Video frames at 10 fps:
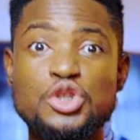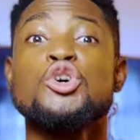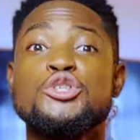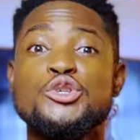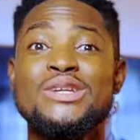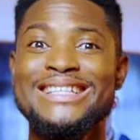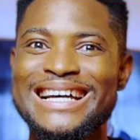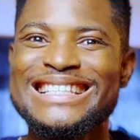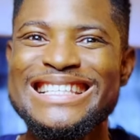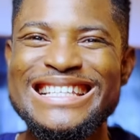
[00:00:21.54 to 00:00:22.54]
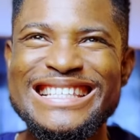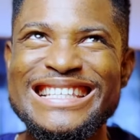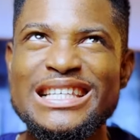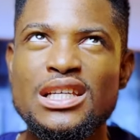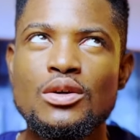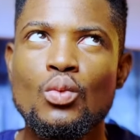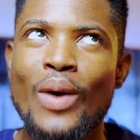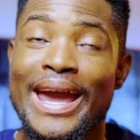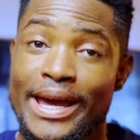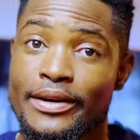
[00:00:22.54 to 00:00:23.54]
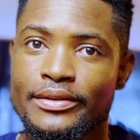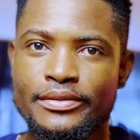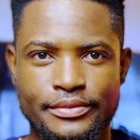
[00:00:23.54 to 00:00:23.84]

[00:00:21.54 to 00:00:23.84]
talk to you later, TTYL.